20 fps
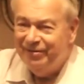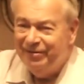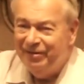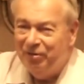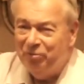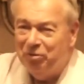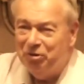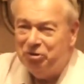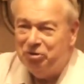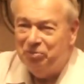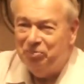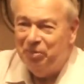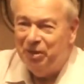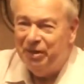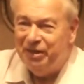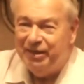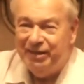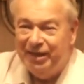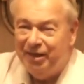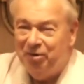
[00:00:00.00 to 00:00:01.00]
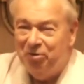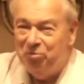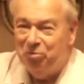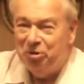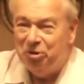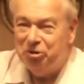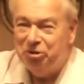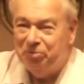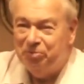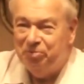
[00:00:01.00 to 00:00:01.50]
They worship money. They don't
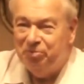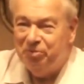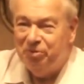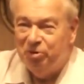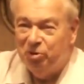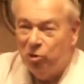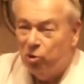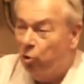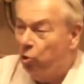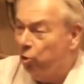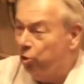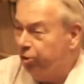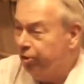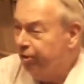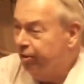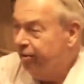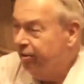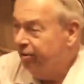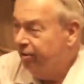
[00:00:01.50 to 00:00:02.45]
worship the Lord.